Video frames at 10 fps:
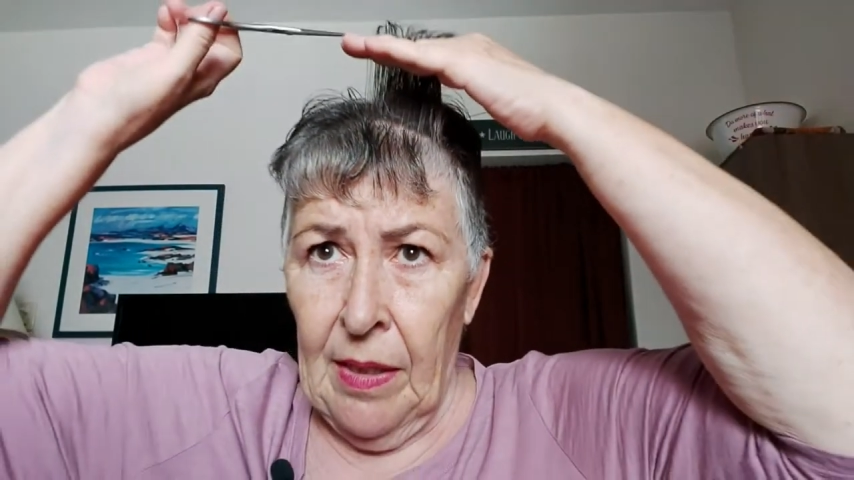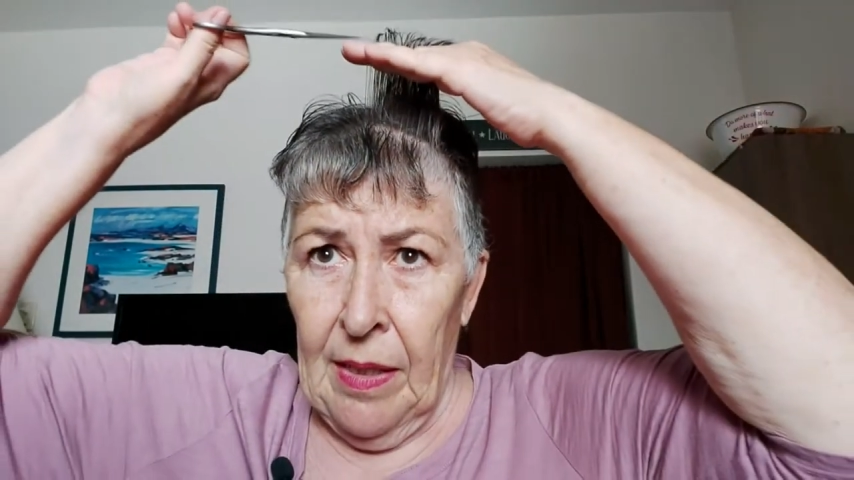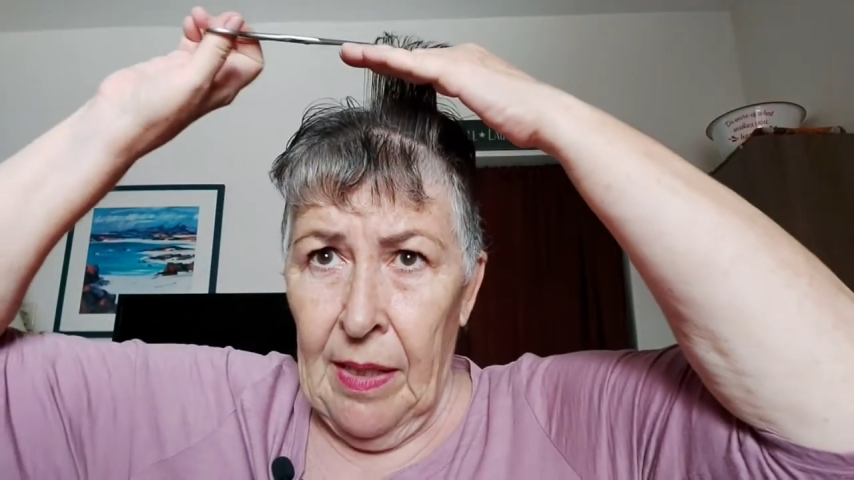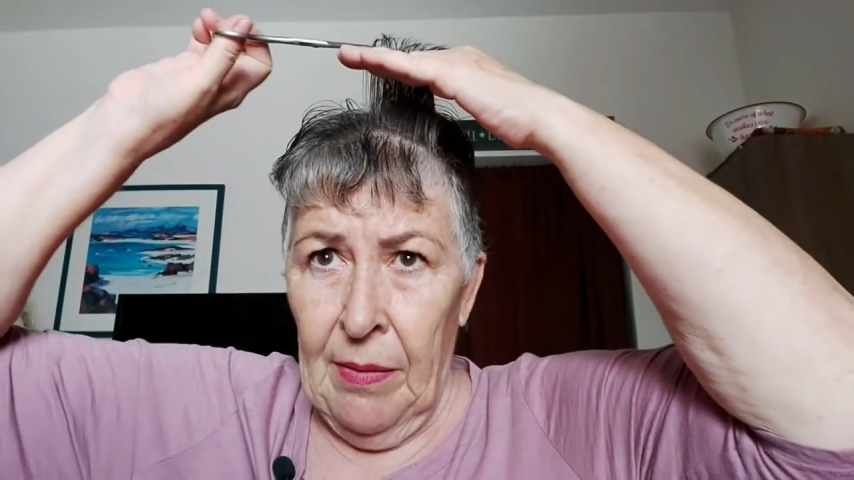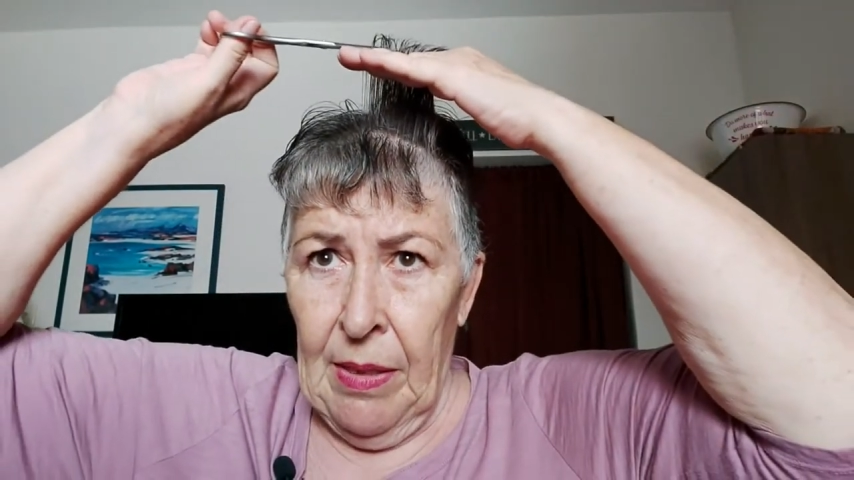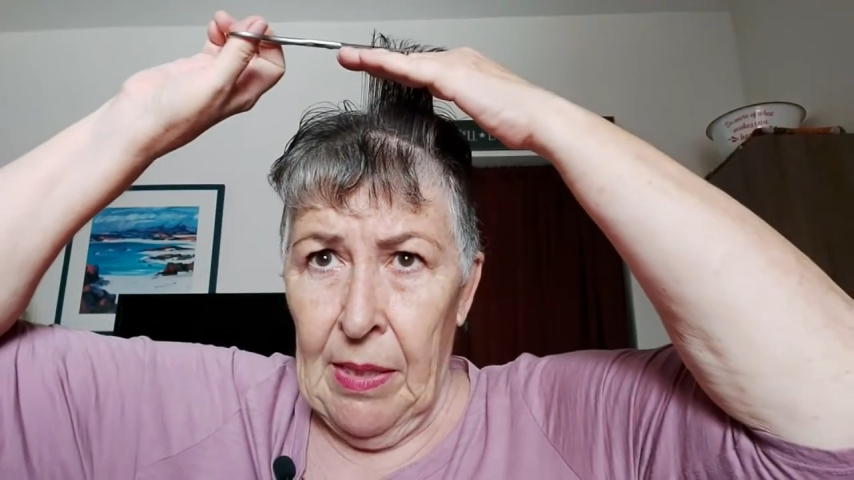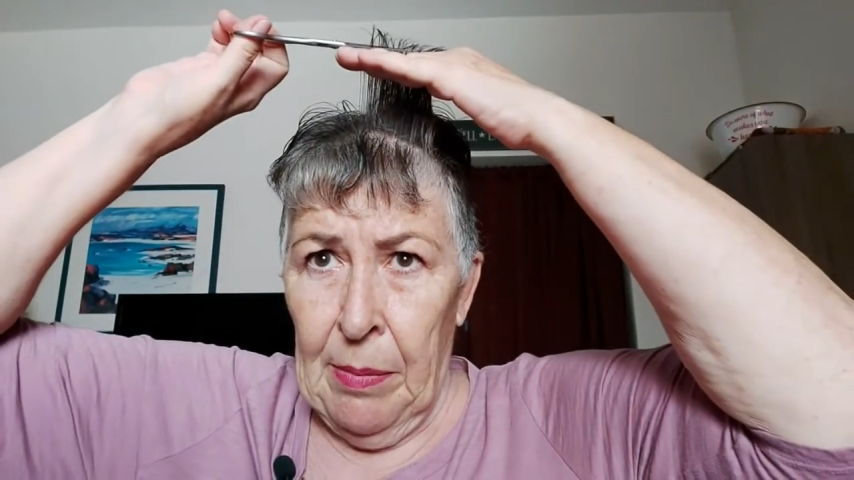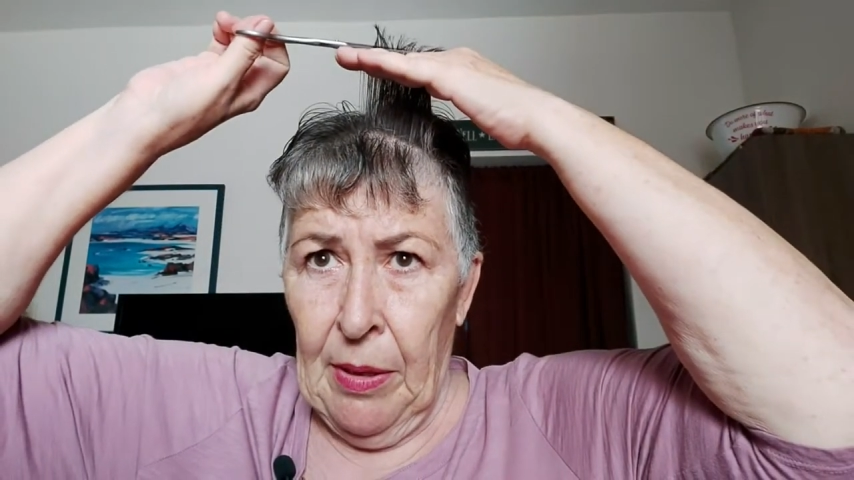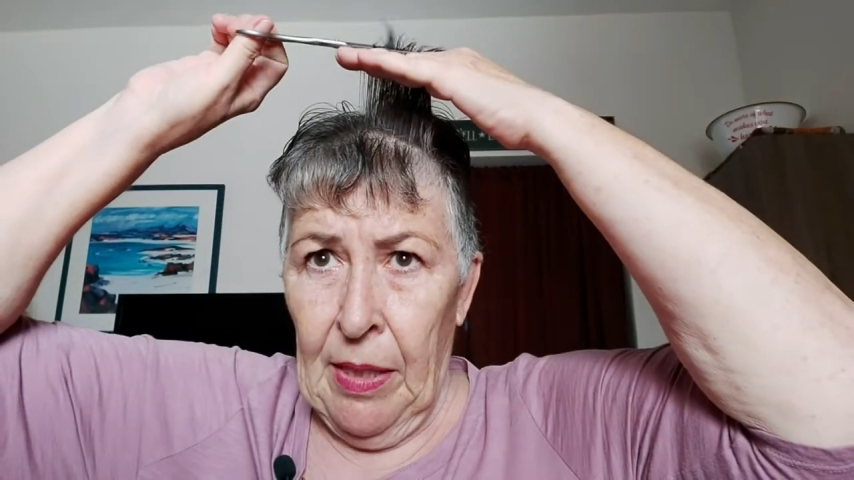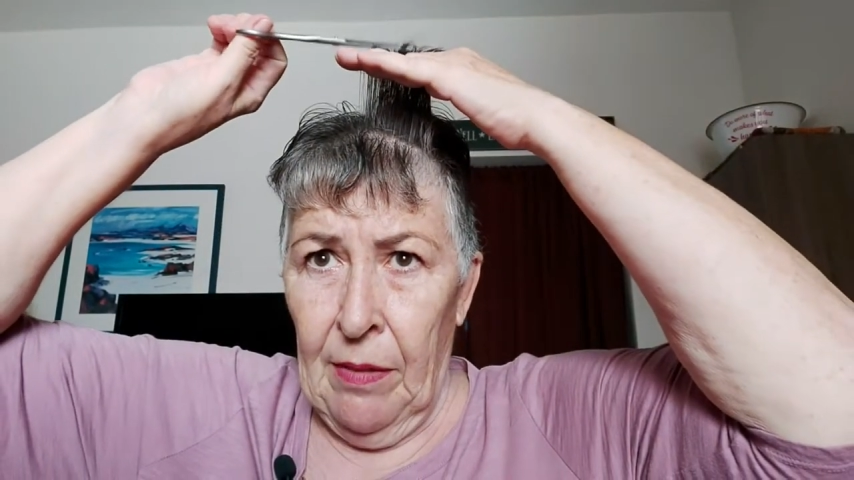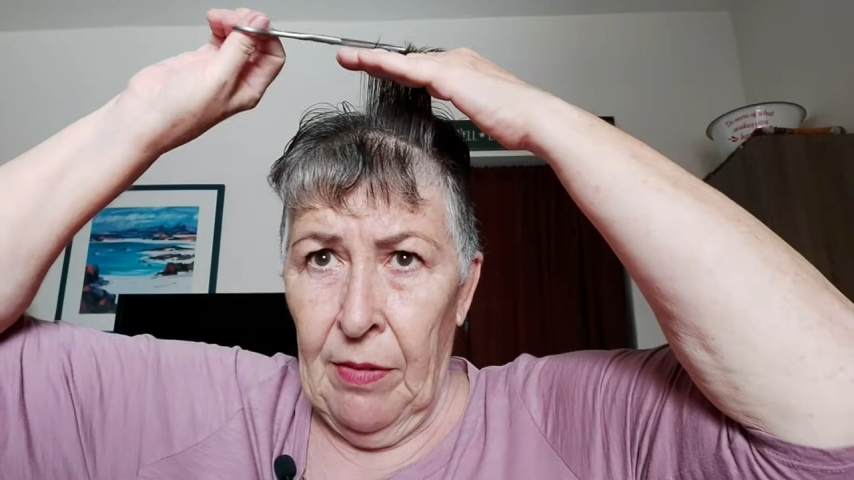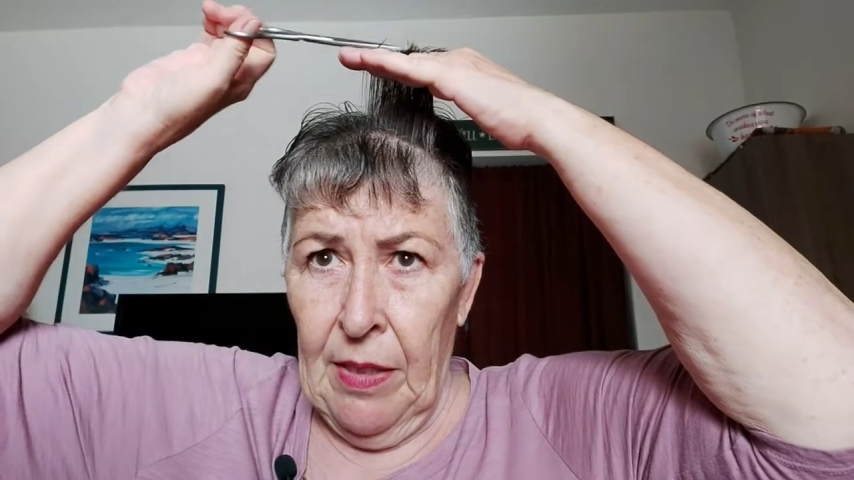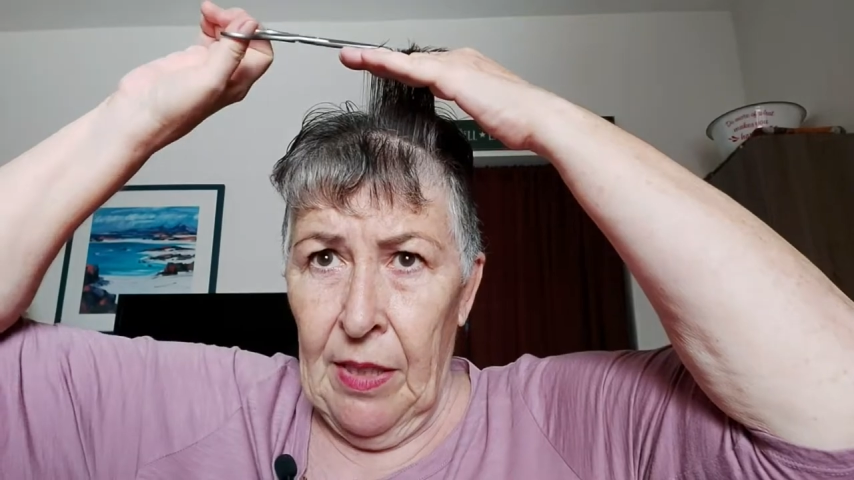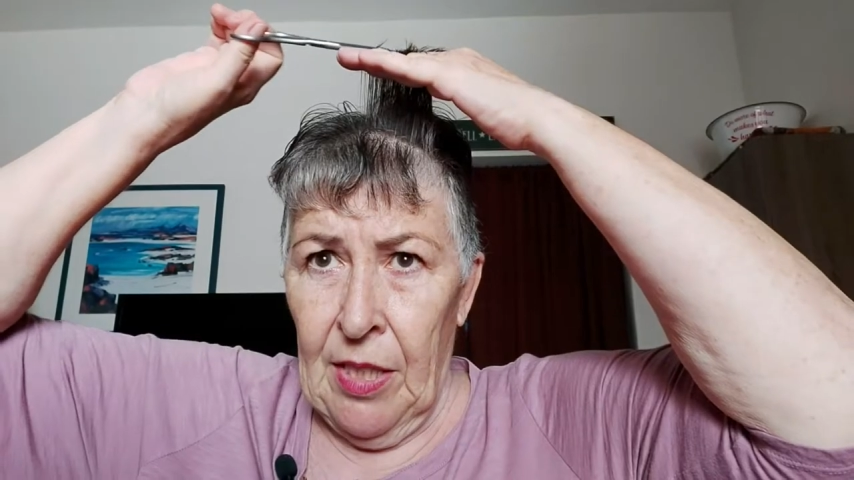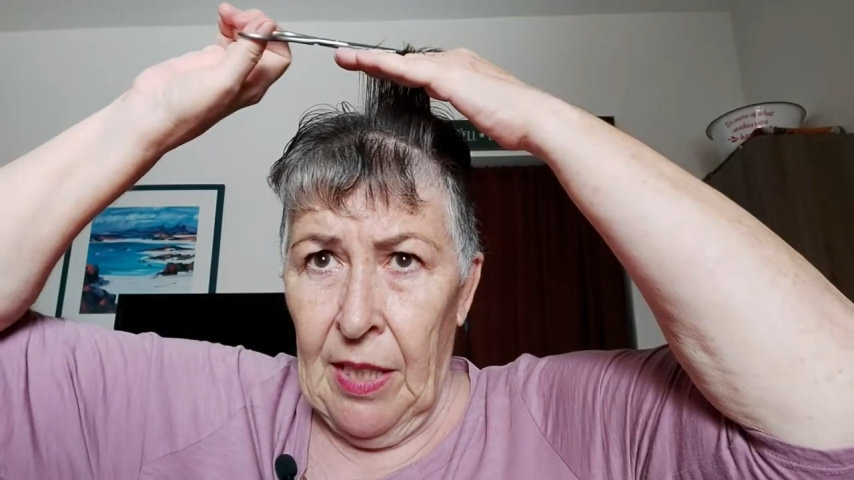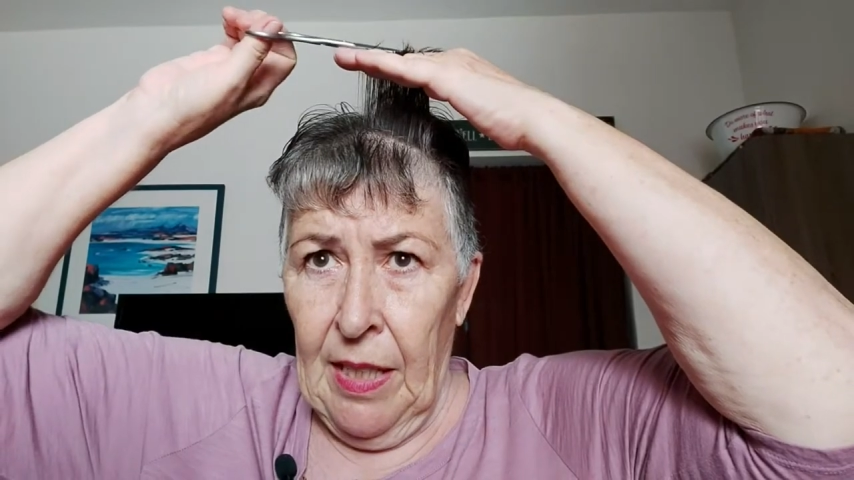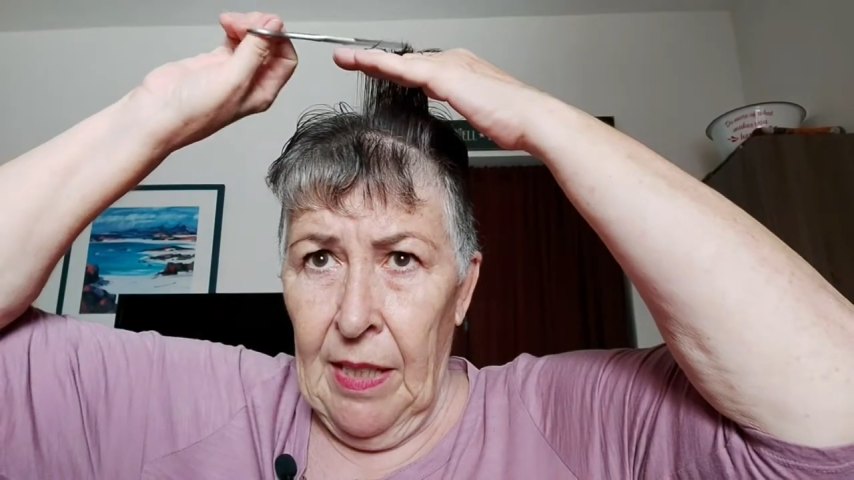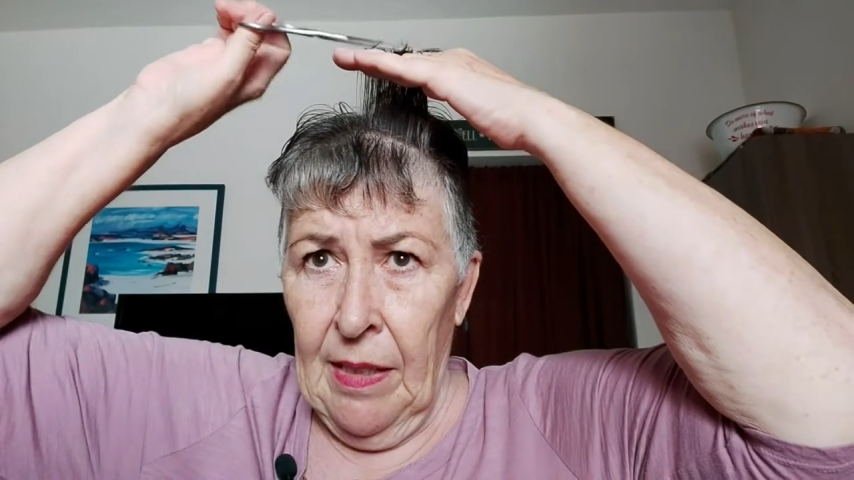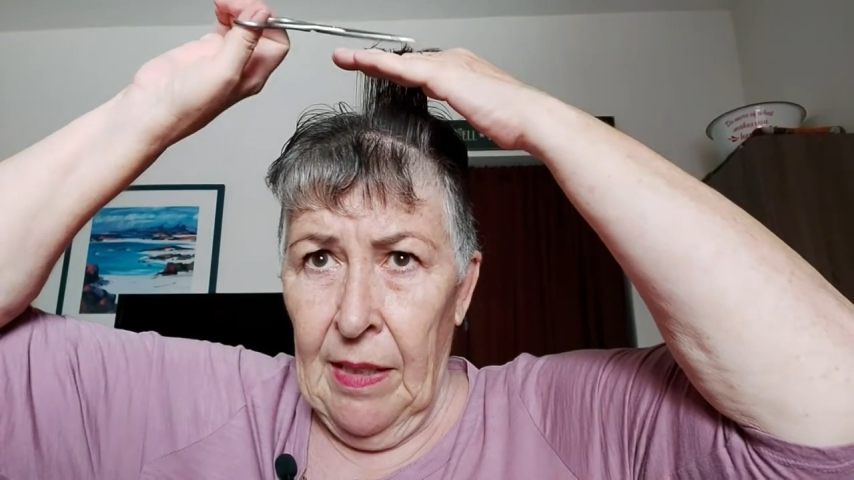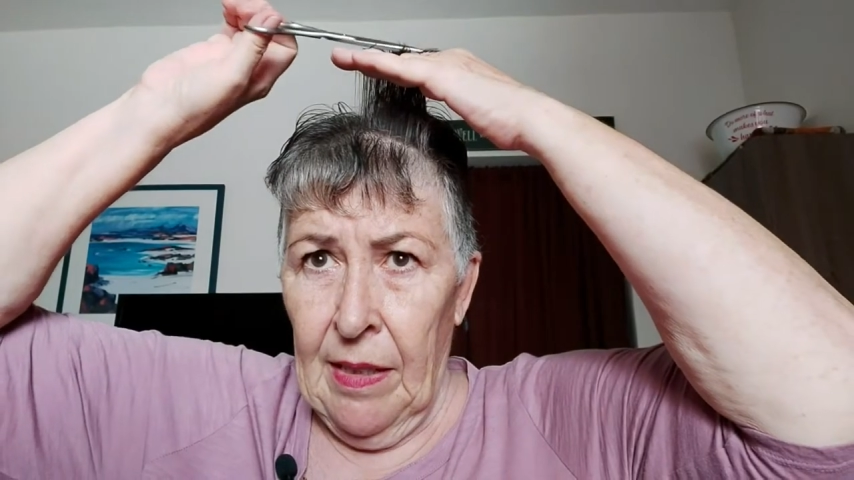Anyways, about half an inch
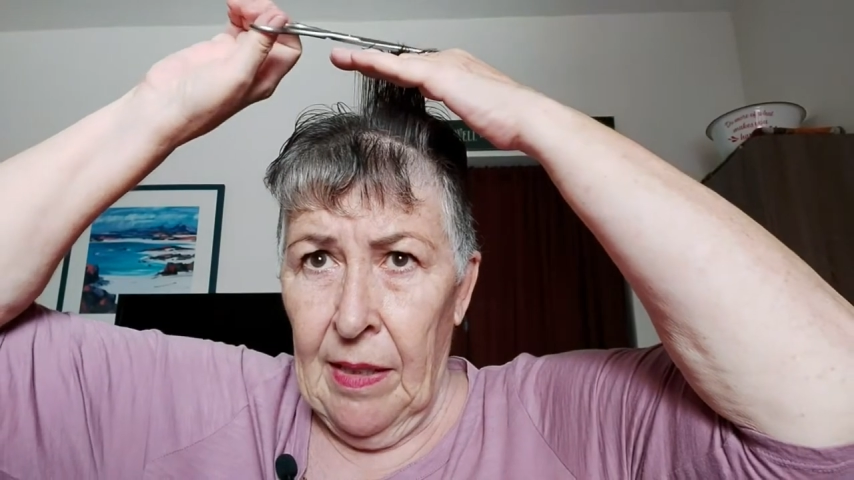again.